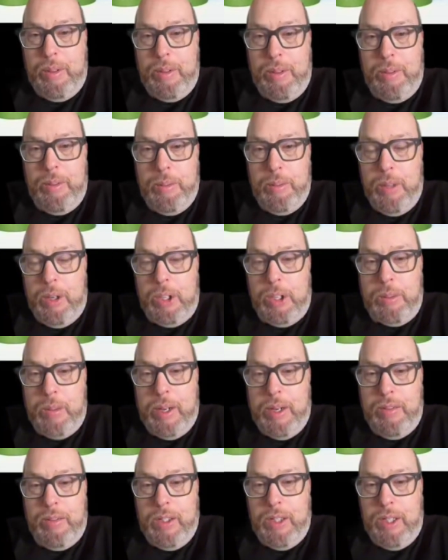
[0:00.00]
Much
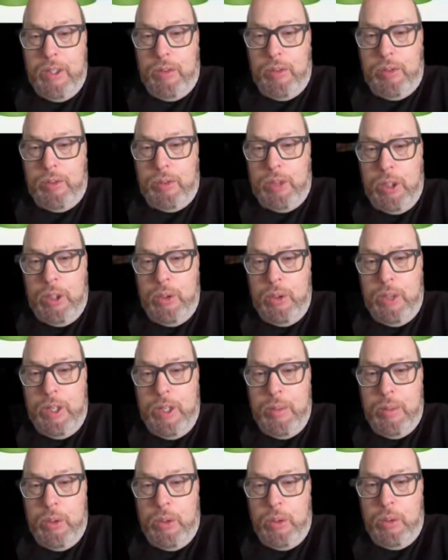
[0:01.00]
better than the old
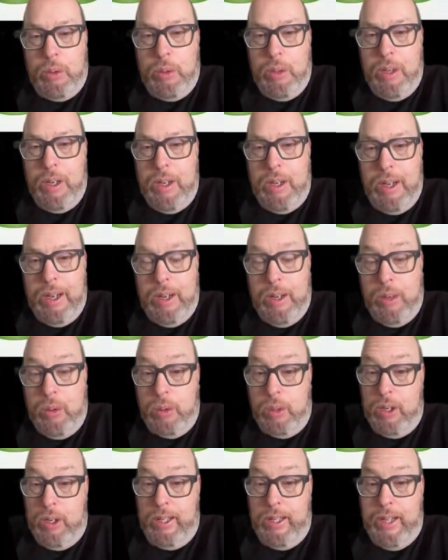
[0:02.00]
2D model.
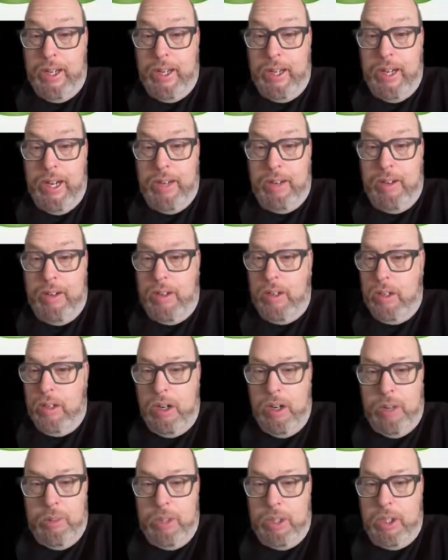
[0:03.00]
Looks like he ate Yarrick.
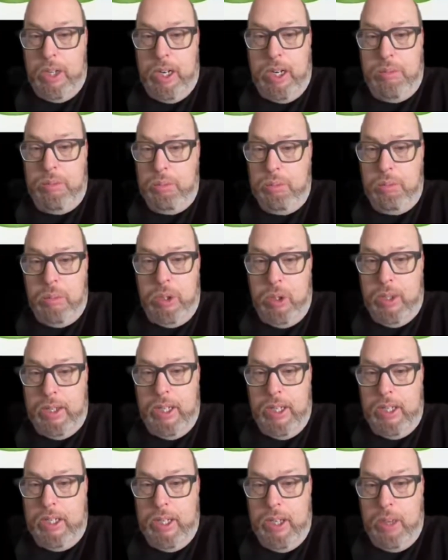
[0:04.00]
I would say 9
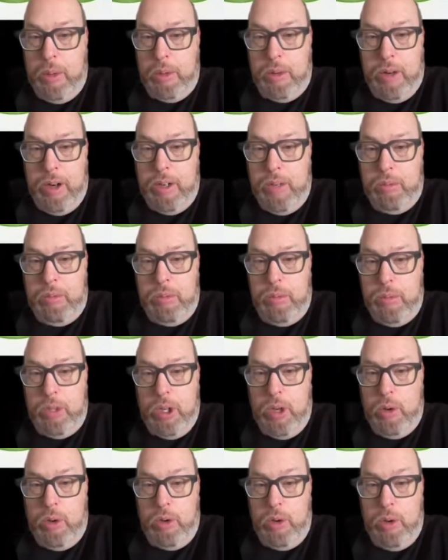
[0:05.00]
out of 10 upgrade.
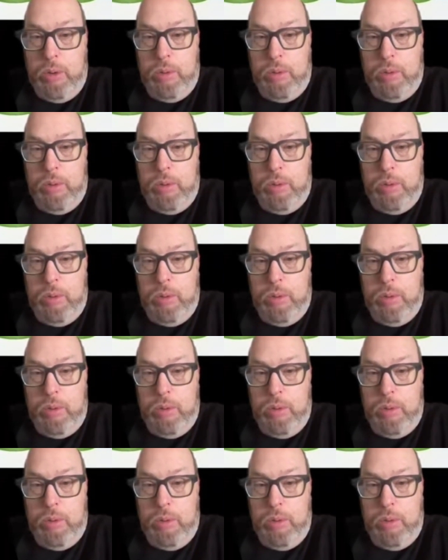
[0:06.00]
Total good.